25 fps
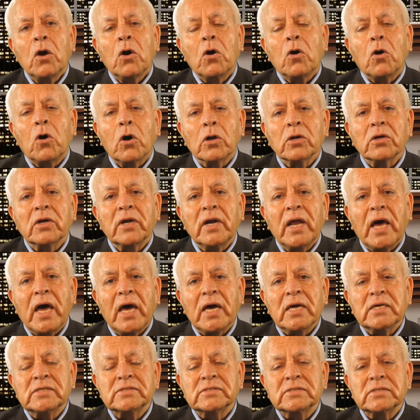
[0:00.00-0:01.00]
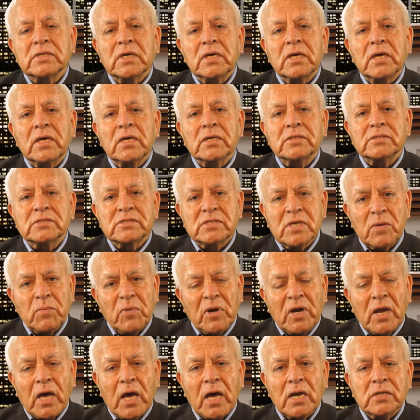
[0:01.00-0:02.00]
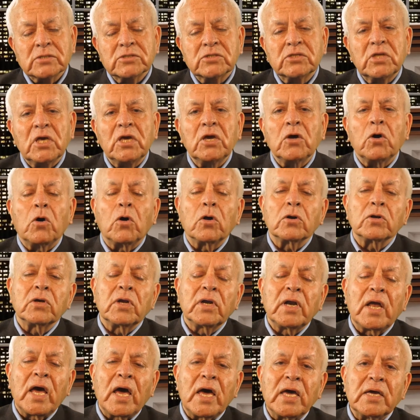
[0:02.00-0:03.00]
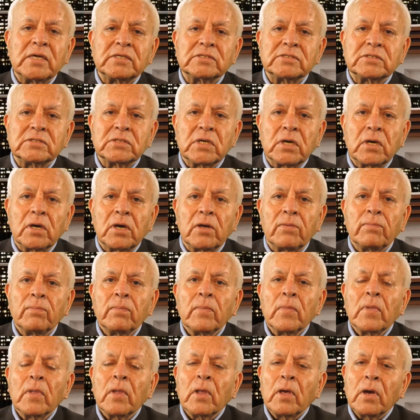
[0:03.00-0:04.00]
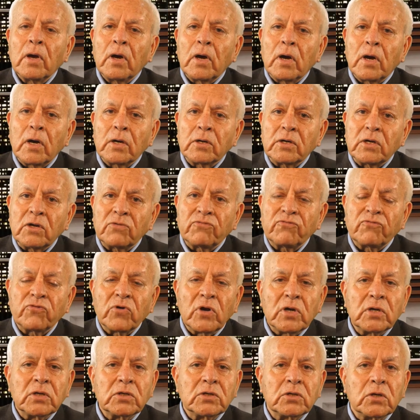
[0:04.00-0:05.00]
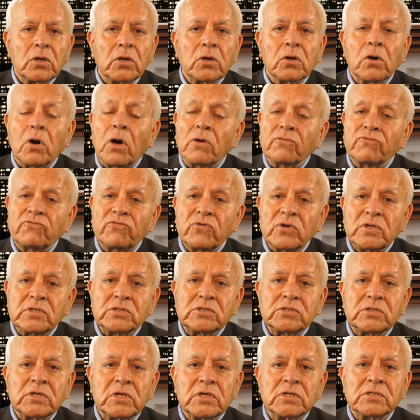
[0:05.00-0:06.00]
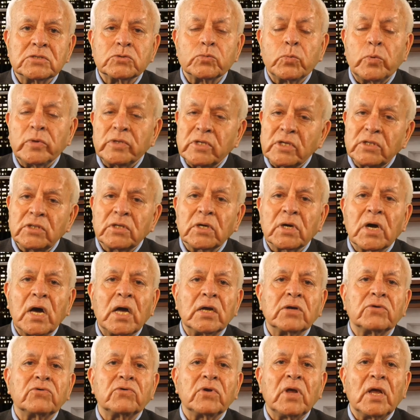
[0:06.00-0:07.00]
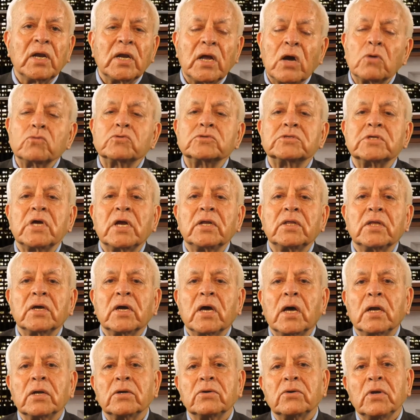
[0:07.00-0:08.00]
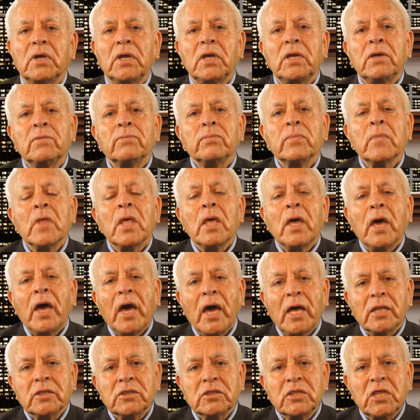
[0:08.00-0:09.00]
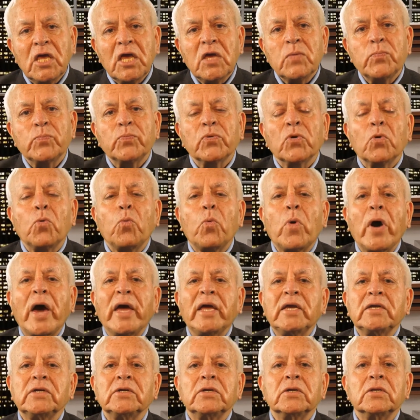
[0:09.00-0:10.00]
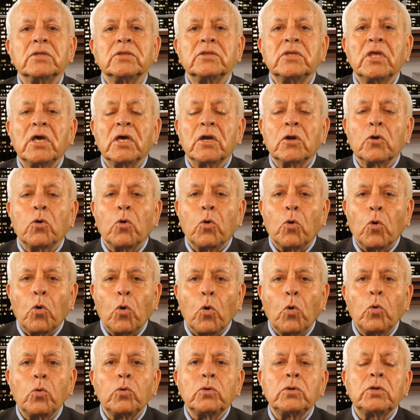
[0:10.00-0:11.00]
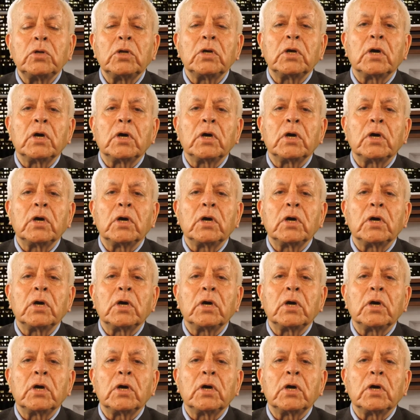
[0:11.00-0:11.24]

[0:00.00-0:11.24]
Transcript: organize seminars, they organize different conferences within the country and outside the country, and they provide their own